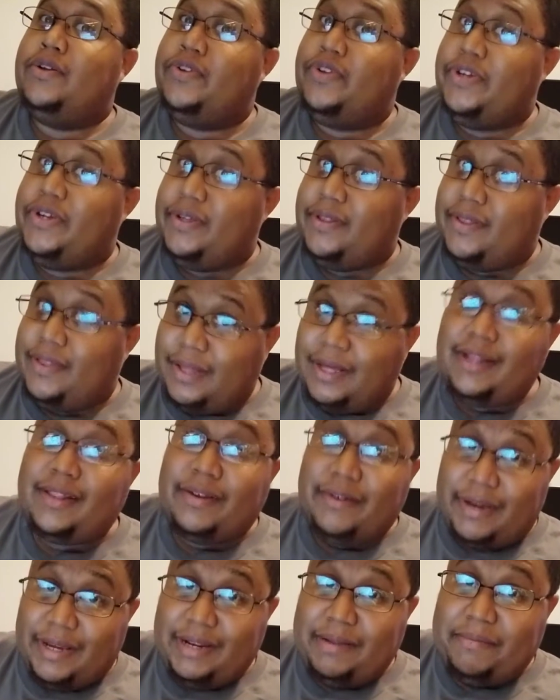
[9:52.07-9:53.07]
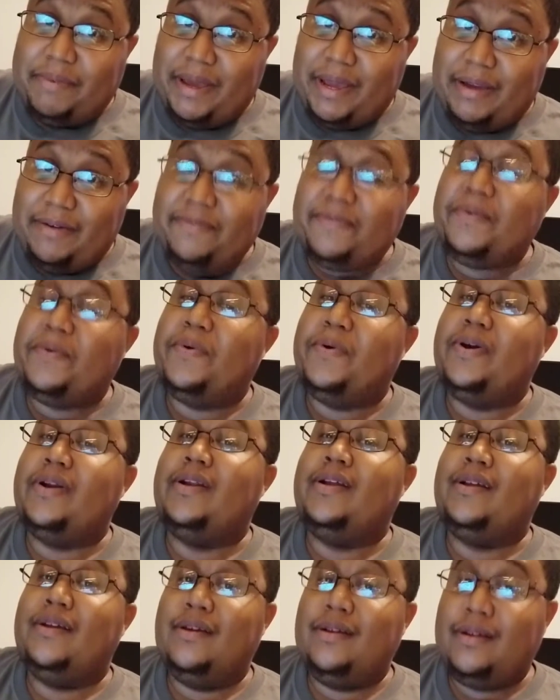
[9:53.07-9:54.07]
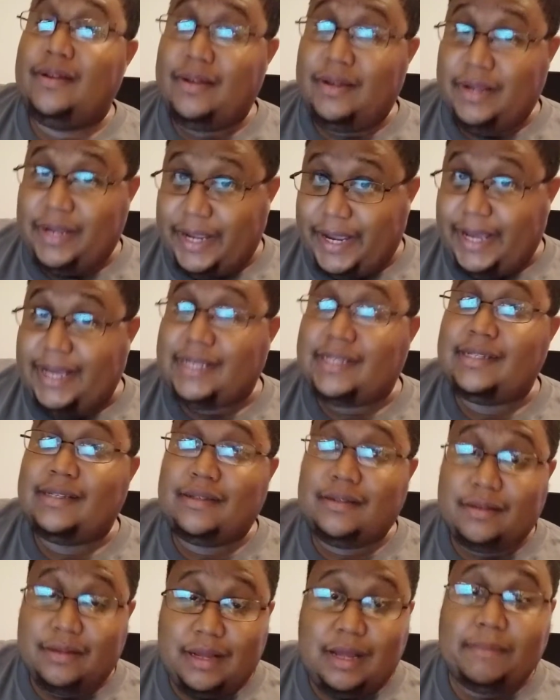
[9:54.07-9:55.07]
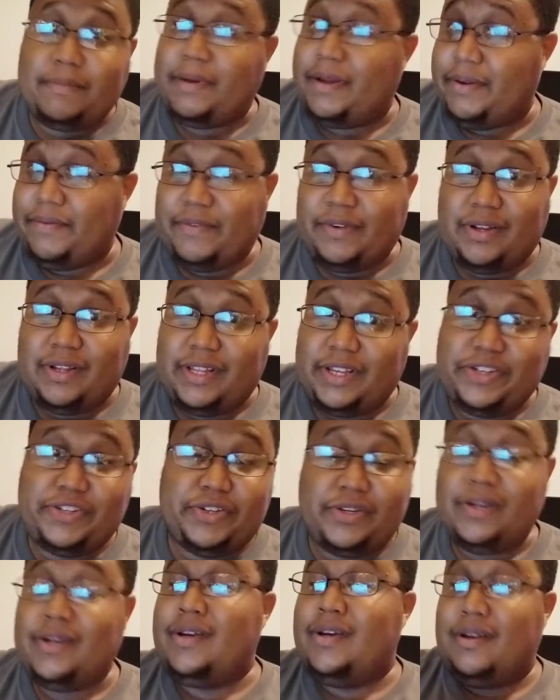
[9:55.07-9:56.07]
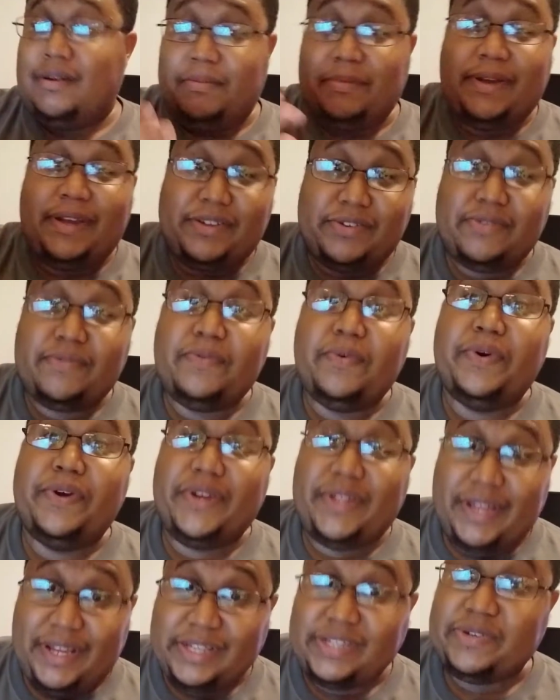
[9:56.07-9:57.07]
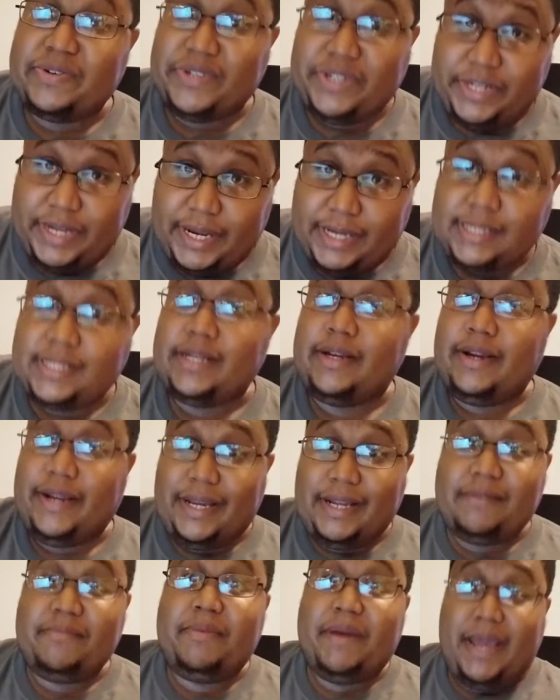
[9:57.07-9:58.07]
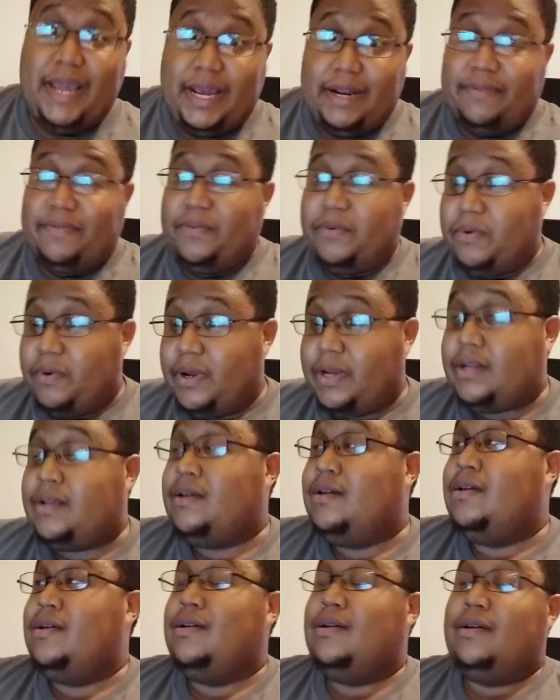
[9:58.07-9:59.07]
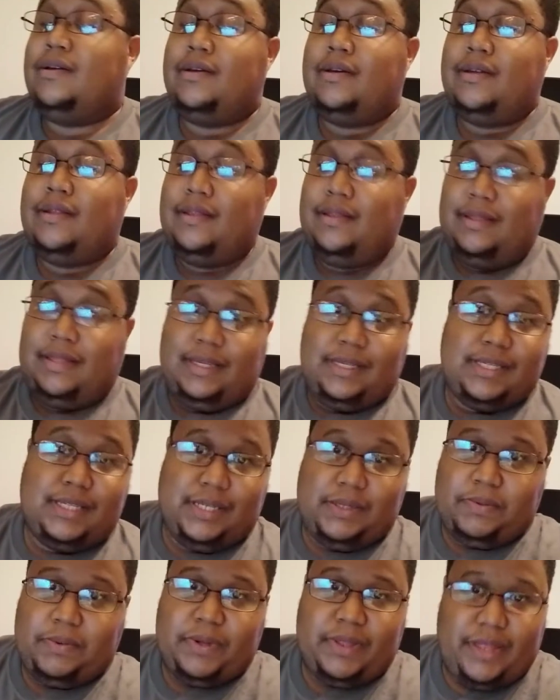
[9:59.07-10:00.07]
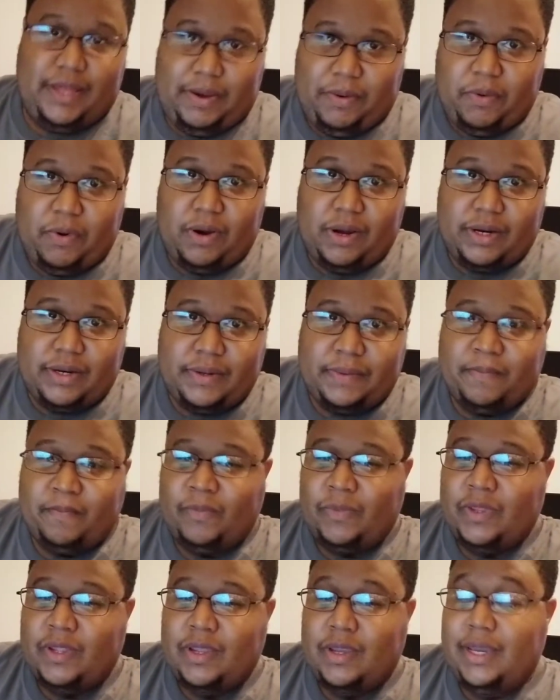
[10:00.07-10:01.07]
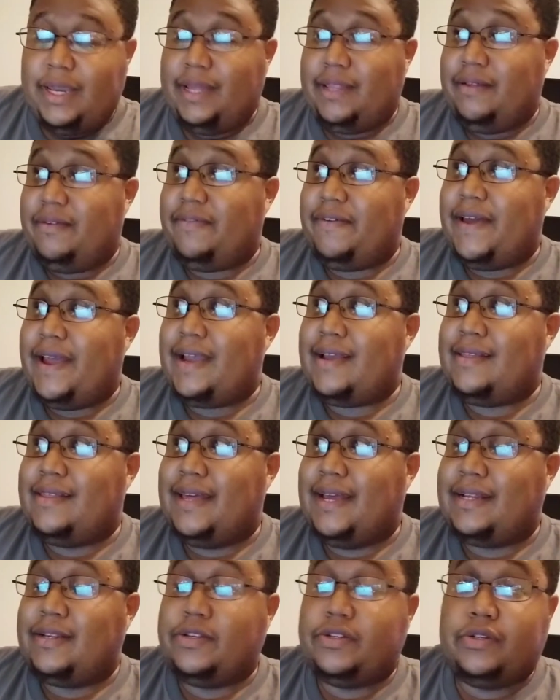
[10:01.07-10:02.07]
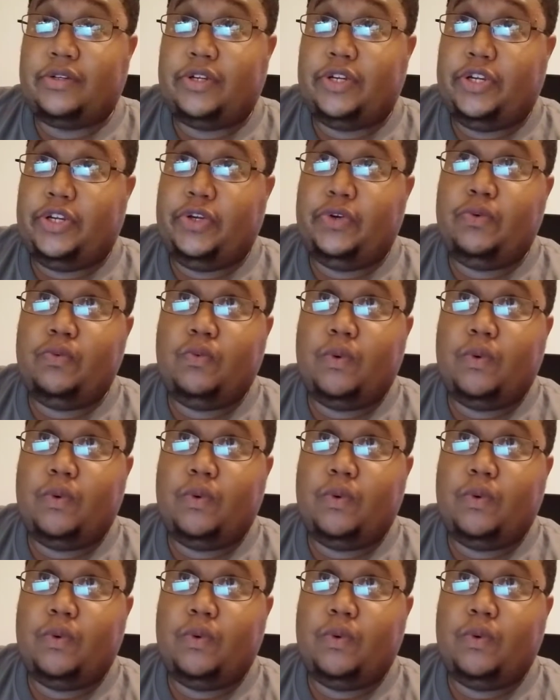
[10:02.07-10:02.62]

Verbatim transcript: Do you think they're getting paid for it? Yes. I'm not even gonna let you my answer for you. The answer is yes, they're getting paid for it. This is what they want. And the fact that you